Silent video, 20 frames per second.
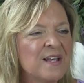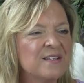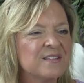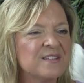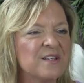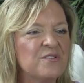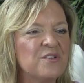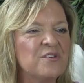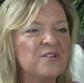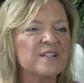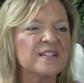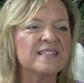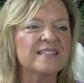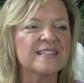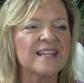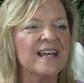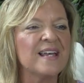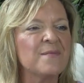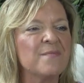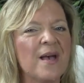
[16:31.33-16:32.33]
So you can
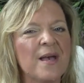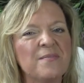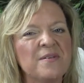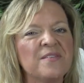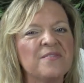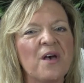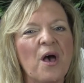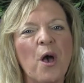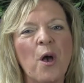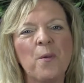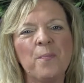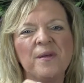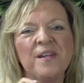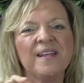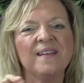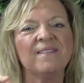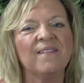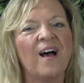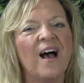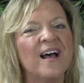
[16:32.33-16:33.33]
say maybe the
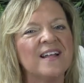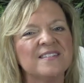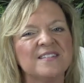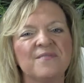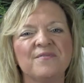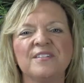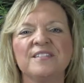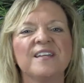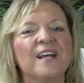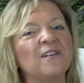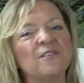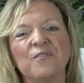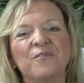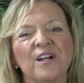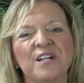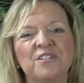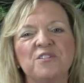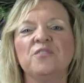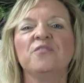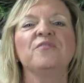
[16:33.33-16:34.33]
opening lines of the
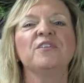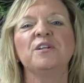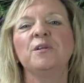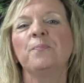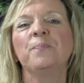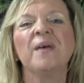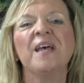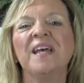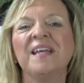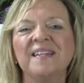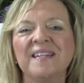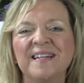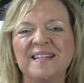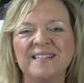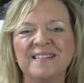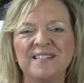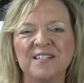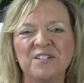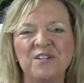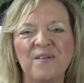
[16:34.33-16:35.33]
Declaration of
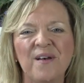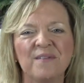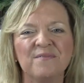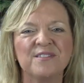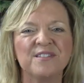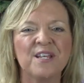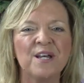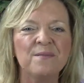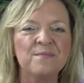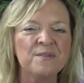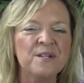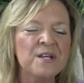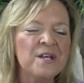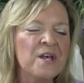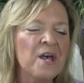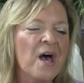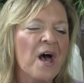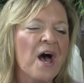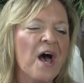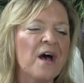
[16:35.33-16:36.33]
Independence, and you have some
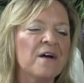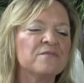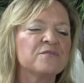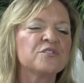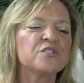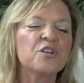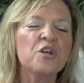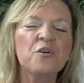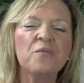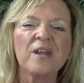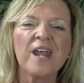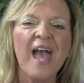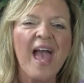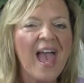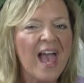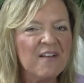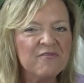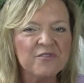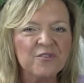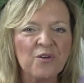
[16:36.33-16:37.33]

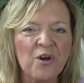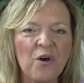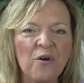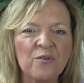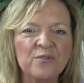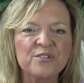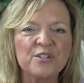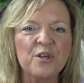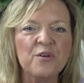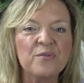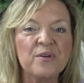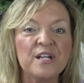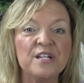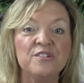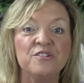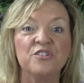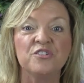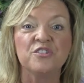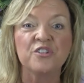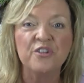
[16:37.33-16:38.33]
2.5-year-olds who
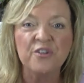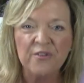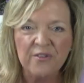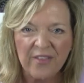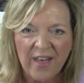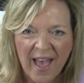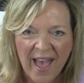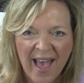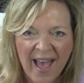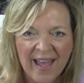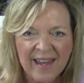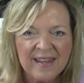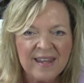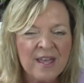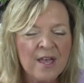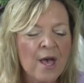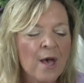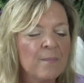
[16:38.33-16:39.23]
can do that,